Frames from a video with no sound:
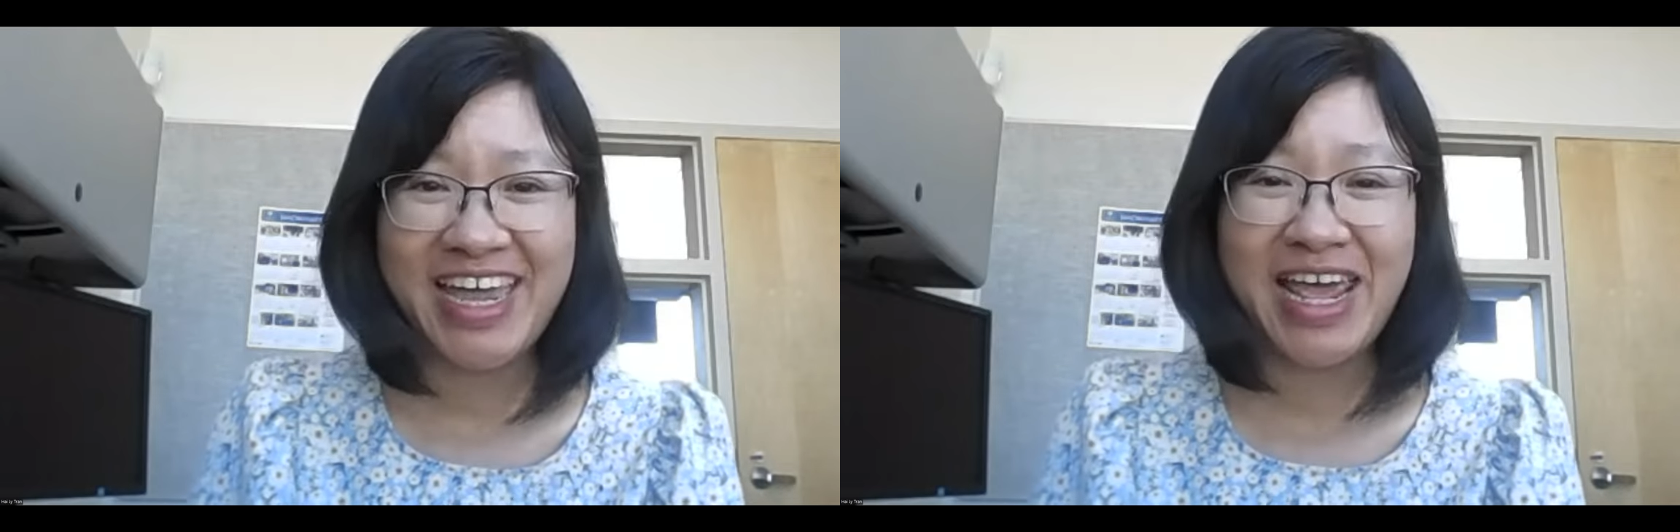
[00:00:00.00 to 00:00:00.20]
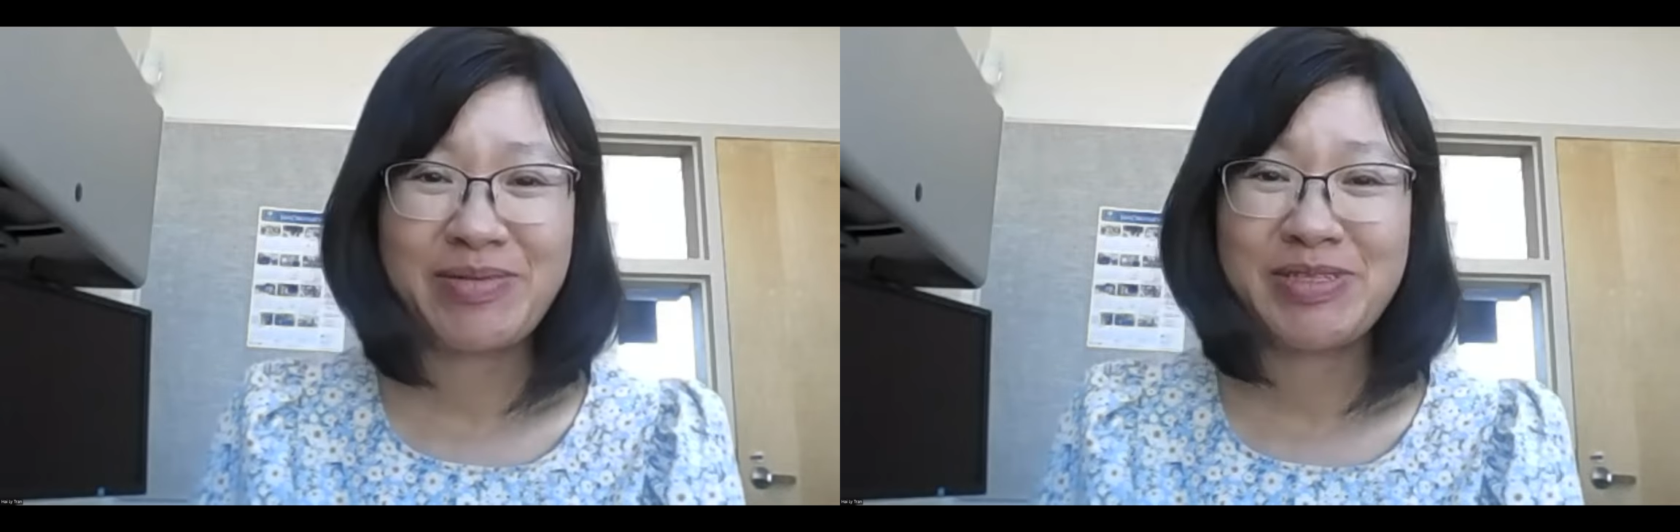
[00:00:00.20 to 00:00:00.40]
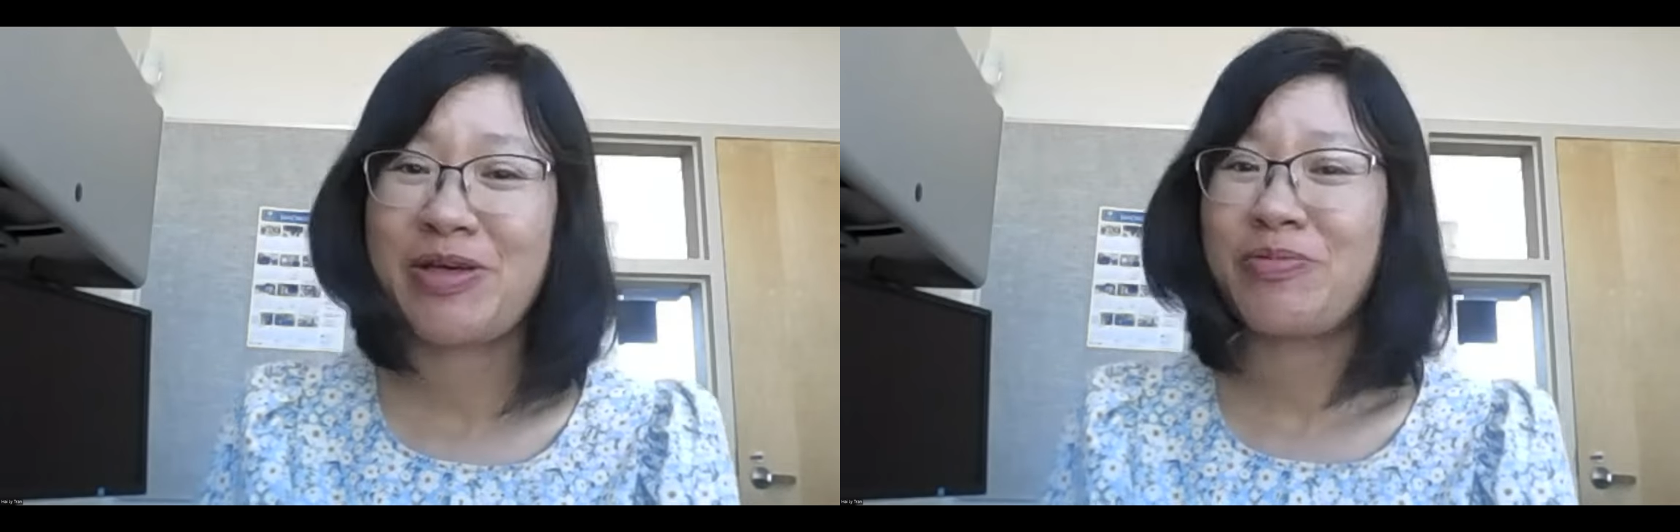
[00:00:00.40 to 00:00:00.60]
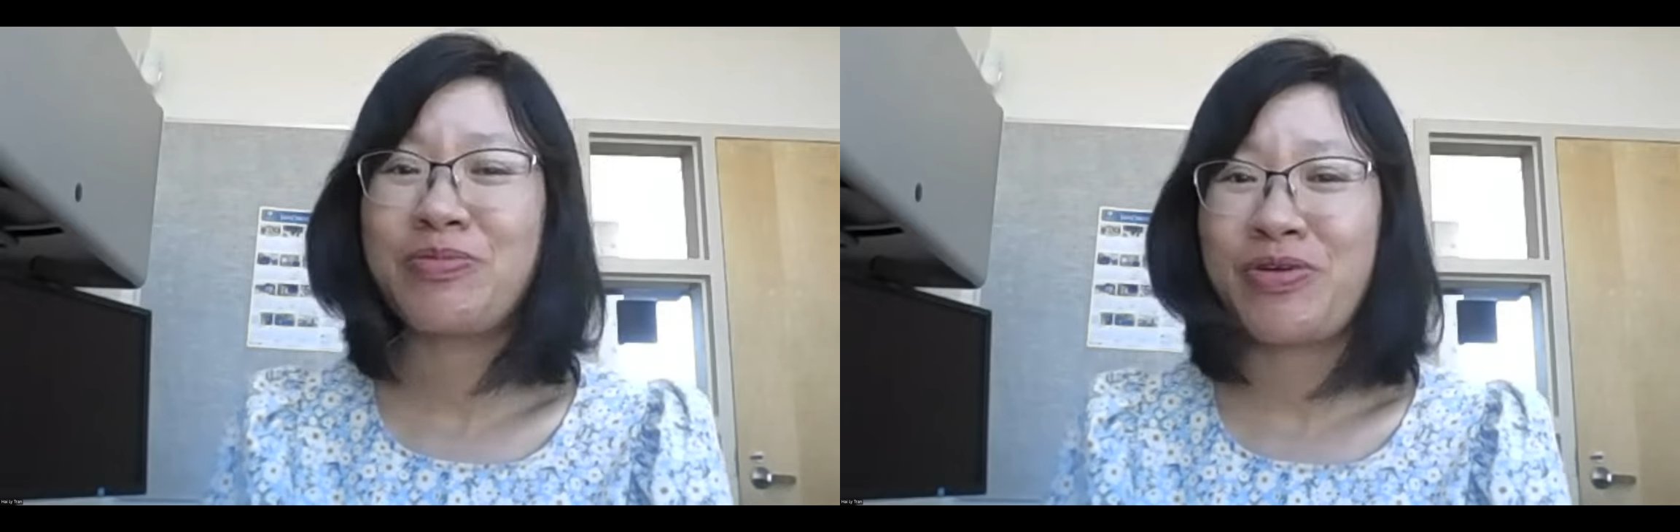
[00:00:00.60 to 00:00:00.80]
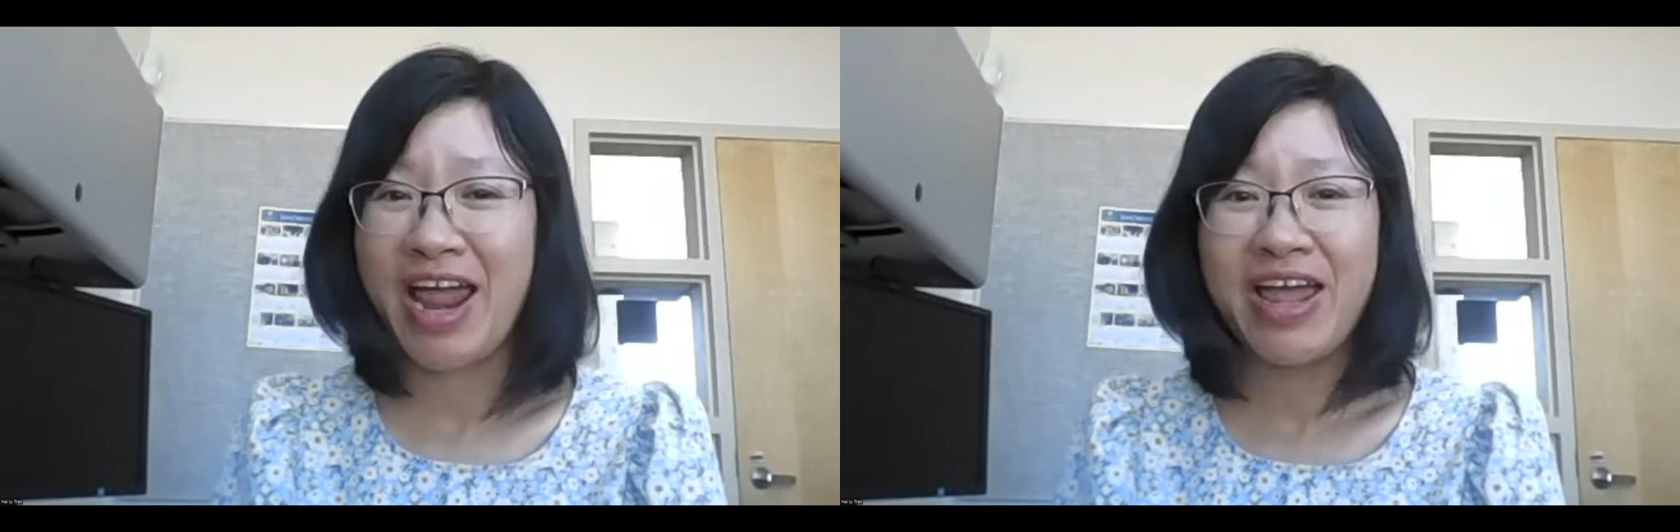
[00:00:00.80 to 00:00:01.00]
And I'm so
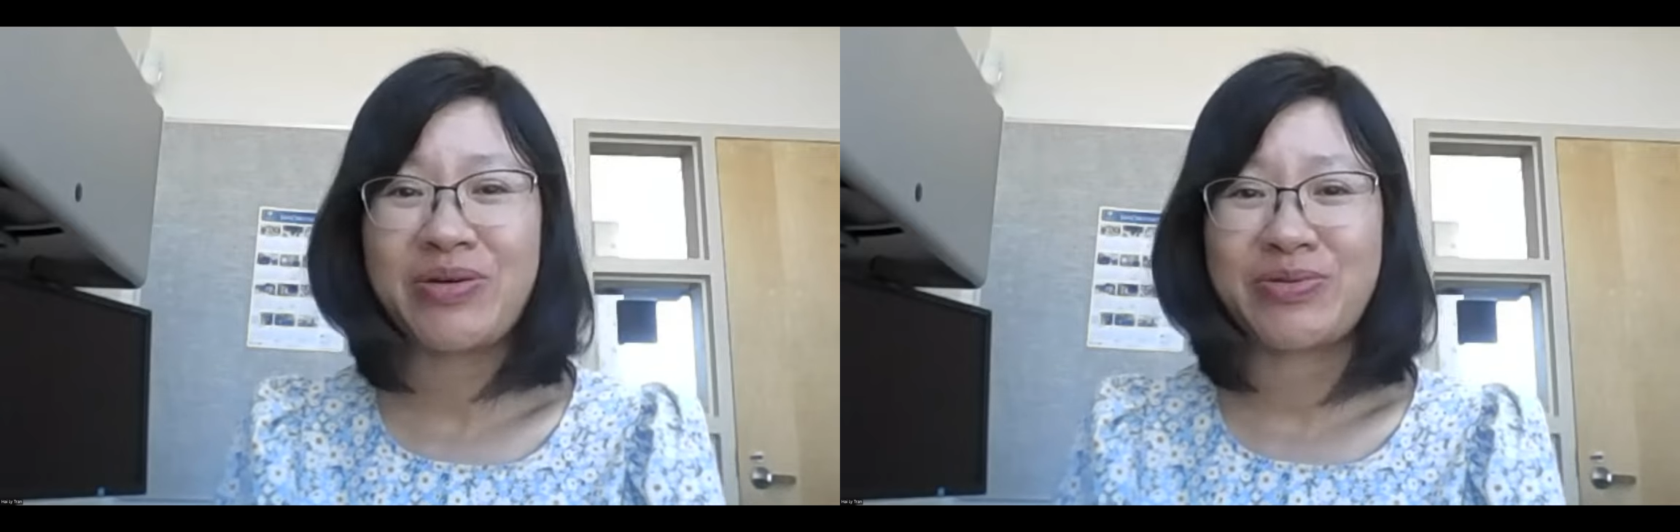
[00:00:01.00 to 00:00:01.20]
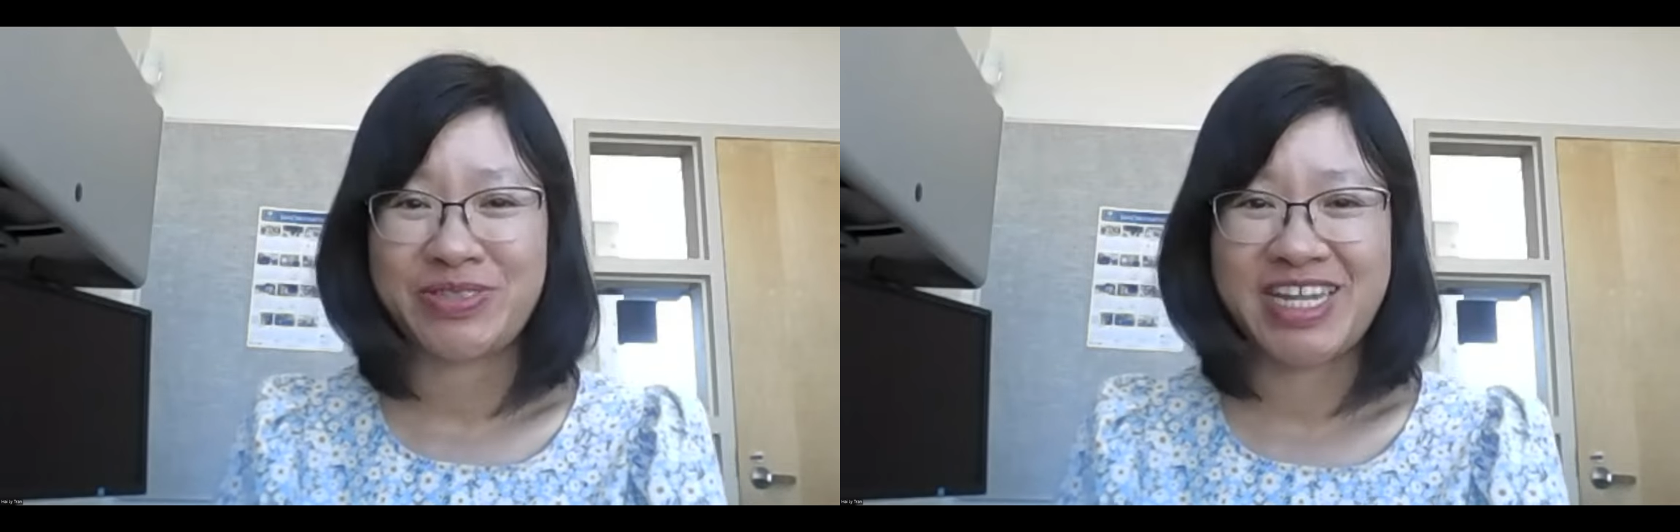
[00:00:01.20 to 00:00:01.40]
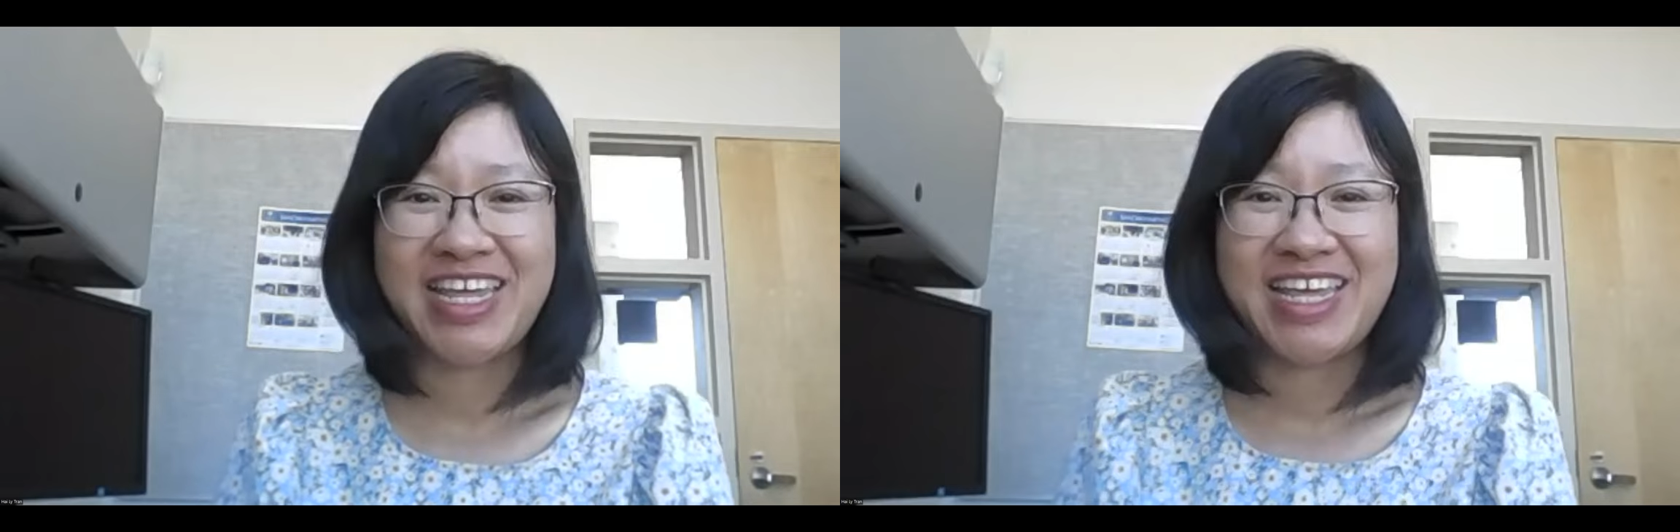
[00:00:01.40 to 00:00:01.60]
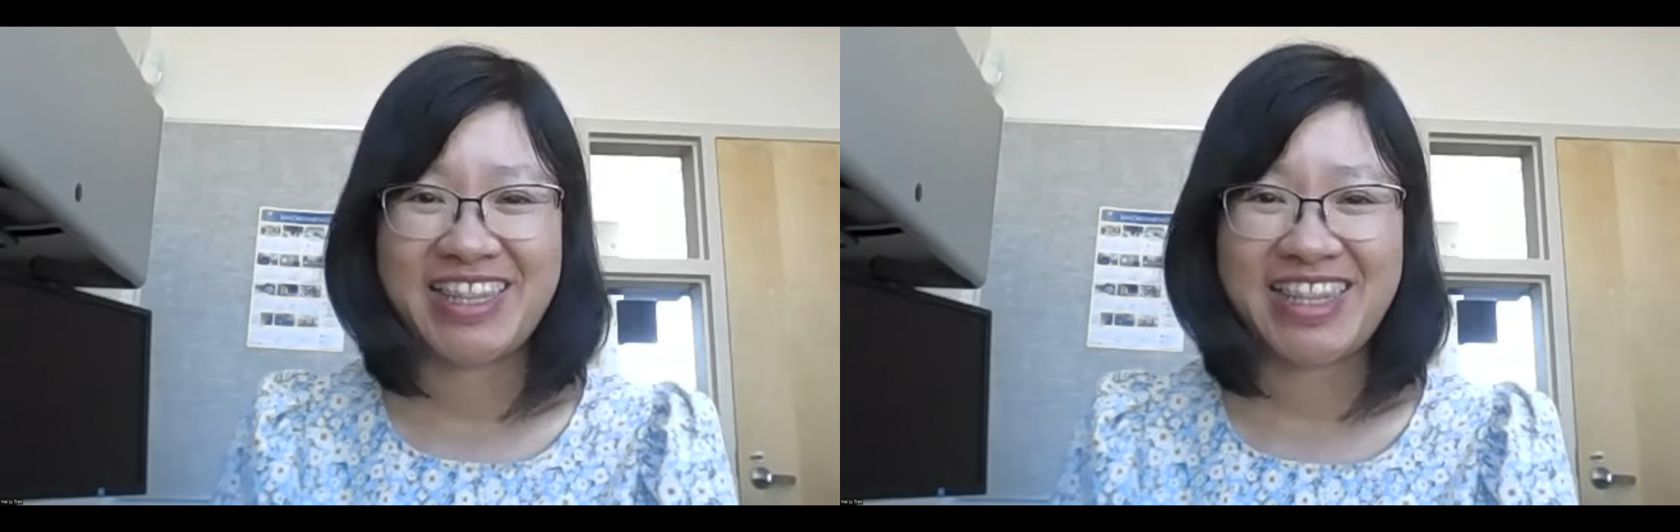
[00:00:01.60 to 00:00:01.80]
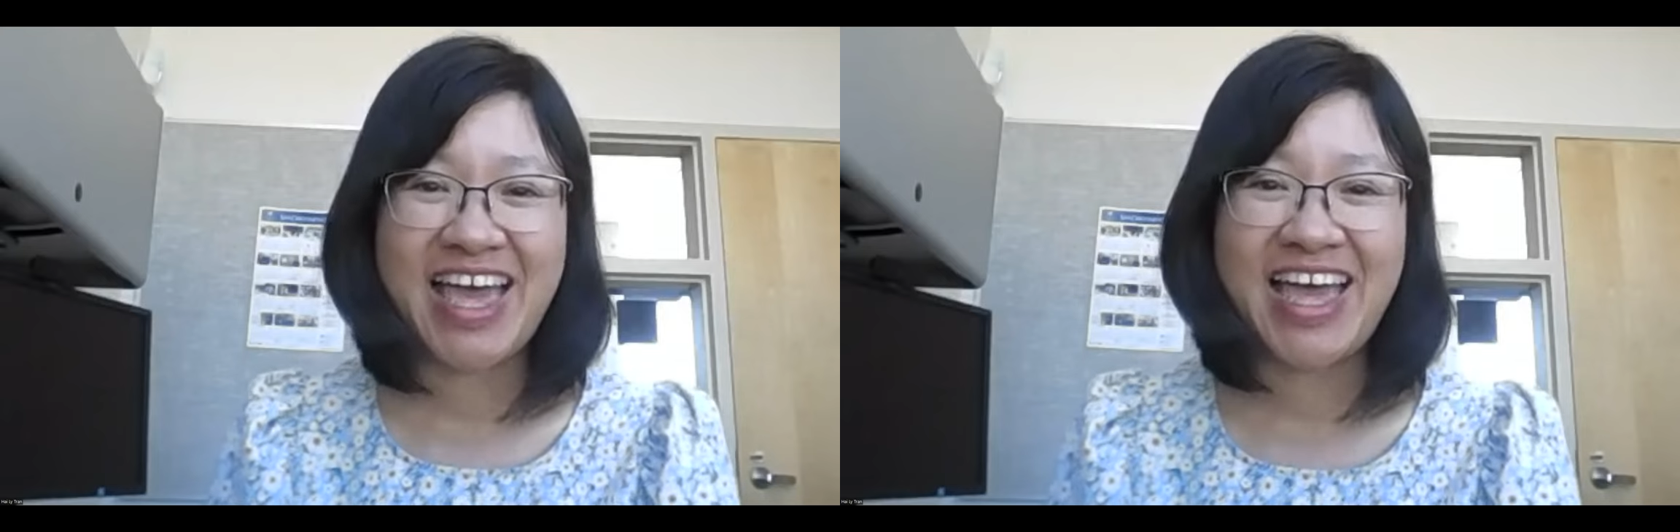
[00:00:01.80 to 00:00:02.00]
proud
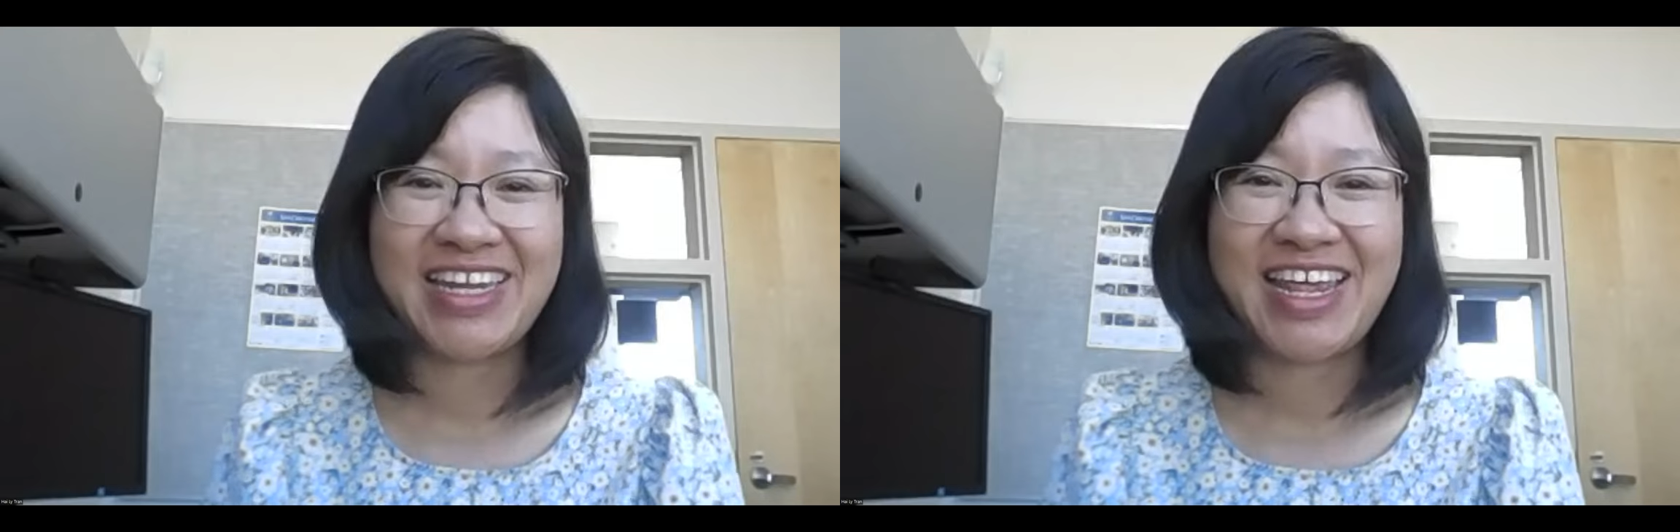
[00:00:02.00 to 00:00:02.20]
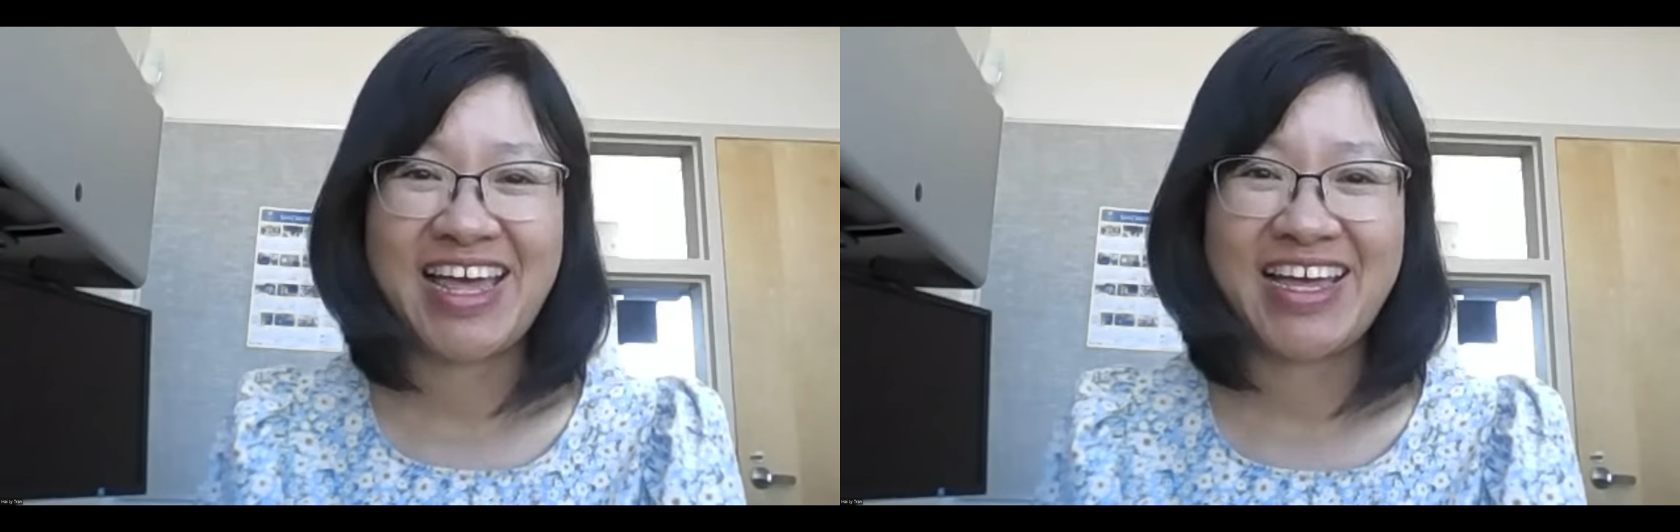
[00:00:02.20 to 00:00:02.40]
that